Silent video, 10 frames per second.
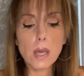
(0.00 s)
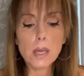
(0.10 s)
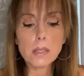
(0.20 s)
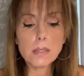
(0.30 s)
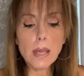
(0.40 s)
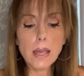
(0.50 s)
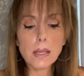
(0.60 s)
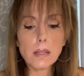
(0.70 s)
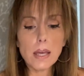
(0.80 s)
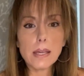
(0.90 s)

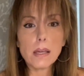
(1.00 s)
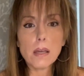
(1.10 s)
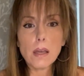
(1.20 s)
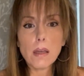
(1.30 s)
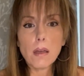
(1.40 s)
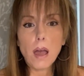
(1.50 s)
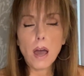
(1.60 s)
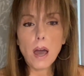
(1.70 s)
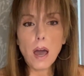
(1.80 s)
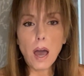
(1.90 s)
saying like,
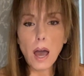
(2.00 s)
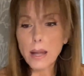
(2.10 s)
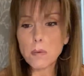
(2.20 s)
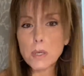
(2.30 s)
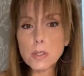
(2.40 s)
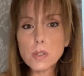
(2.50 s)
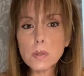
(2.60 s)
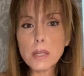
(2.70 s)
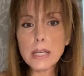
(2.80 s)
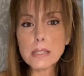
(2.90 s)
I don't want to do
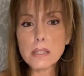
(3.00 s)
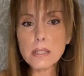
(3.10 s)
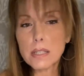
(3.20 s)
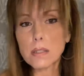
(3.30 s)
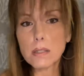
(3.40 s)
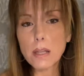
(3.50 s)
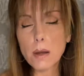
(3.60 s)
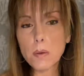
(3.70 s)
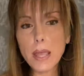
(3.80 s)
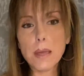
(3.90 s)
this. This is not
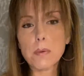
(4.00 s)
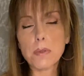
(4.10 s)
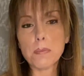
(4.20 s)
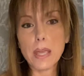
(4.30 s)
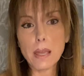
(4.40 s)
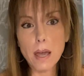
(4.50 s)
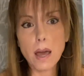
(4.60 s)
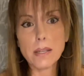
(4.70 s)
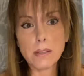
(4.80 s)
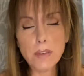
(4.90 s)
okay with me
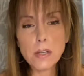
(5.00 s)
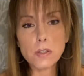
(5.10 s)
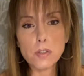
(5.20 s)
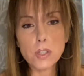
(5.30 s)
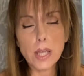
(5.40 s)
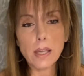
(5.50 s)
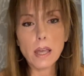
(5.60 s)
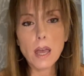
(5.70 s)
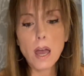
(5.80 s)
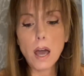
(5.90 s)
kind of energy.
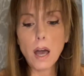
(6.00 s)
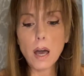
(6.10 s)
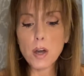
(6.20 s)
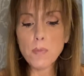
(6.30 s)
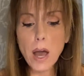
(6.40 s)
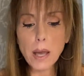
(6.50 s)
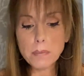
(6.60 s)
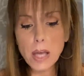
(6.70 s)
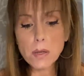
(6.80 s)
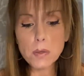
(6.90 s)
I'm
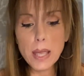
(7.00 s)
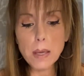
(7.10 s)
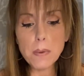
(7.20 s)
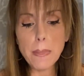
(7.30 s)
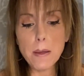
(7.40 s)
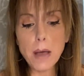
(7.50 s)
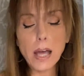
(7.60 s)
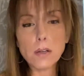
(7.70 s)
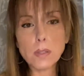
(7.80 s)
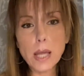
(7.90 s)
not okay with them.
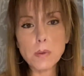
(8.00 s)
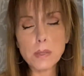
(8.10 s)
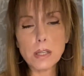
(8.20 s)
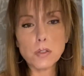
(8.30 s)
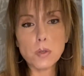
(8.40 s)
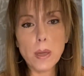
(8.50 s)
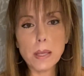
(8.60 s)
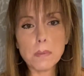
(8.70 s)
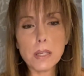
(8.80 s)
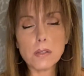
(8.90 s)
I don't like when they do
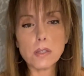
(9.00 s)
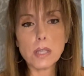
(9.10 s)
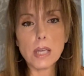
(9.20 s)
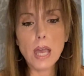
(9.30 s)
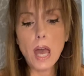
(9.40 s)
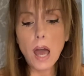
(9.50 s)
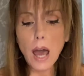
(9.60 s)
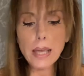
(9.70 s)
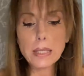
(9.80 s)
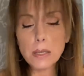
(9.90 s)
A, B, and C.
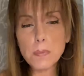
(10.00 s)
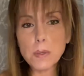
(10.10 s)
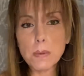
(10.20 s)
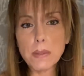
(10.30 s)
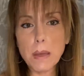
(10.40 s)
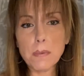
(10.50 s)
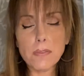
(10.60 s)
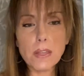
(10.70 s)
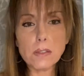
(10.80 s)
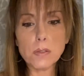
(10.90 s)
I can't be with them if
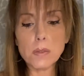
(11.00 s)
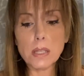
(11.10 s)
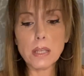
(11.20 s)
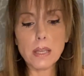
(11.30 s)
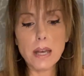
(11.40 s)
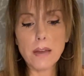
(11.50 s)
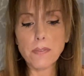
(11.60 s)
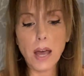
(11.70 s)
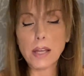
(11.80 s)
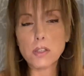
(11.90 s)
they do D, E, and F.
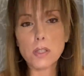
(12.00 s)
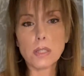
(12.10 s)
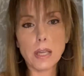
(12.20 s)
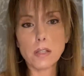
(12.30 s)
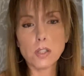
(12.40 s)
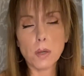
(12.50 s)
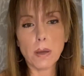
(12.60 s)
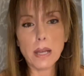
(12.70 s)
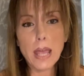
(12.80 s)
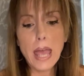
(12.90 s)
I just can't do
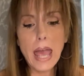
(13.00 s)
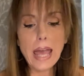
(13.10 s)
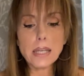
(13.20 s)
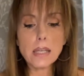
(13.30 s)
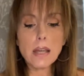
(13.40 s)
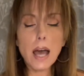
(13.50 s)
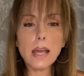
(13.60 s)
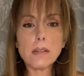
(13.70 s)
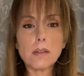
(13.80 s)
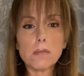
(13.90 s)
it. And
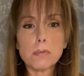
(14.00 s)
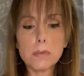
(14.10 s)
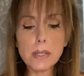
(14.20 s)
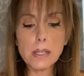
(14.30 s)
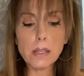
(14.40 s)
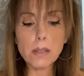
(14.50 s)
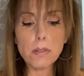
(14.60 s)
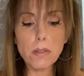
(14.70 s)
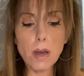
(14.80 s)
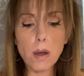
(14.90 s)
not really
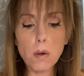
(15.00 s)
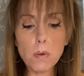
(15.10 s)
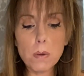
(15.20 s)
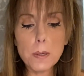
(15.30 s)
though,